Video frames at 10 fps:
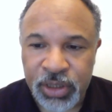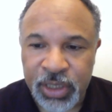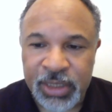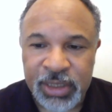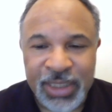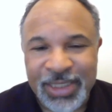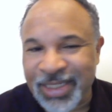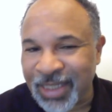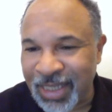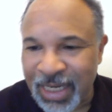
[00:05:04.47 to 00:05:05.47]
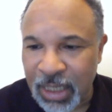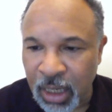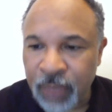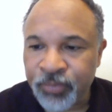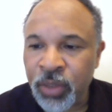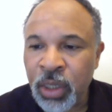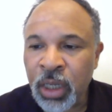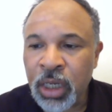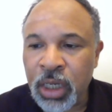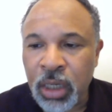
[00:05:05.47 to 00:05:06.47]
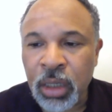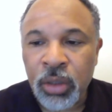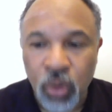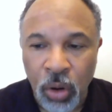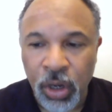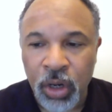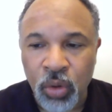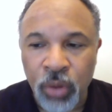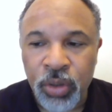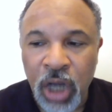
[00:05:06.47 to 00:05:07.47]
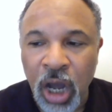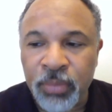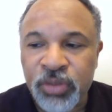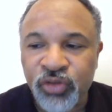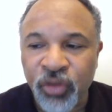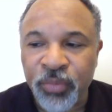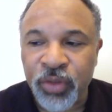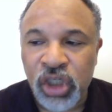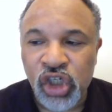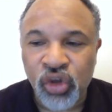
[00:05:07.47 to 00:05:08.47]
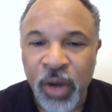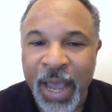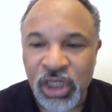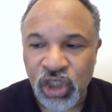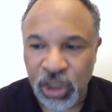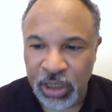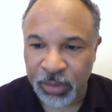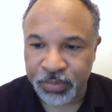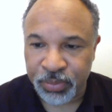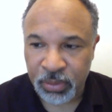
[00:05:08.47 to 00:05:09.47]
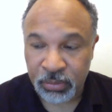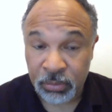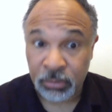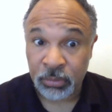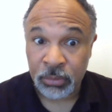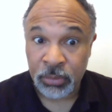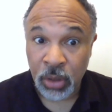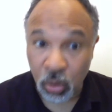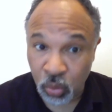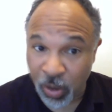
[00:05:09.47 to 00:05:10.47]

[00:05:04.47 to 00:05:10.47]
says that Selina, quote unquote, comes from the trash heap, a